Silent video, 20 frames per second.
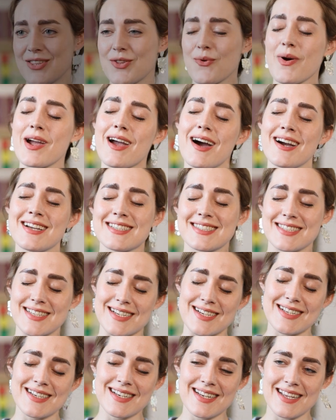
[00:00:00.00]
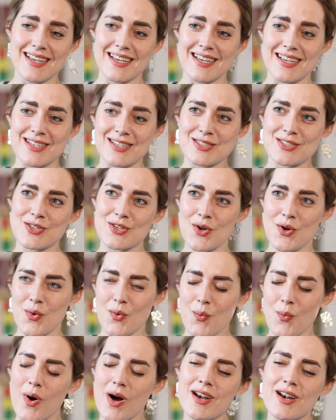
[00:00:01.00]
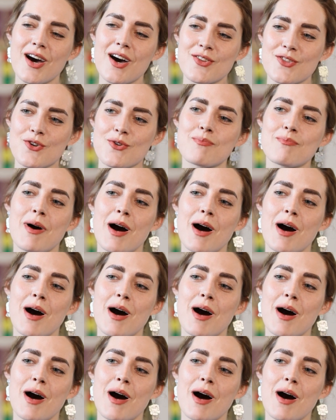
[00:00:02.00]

The way I see it is, what other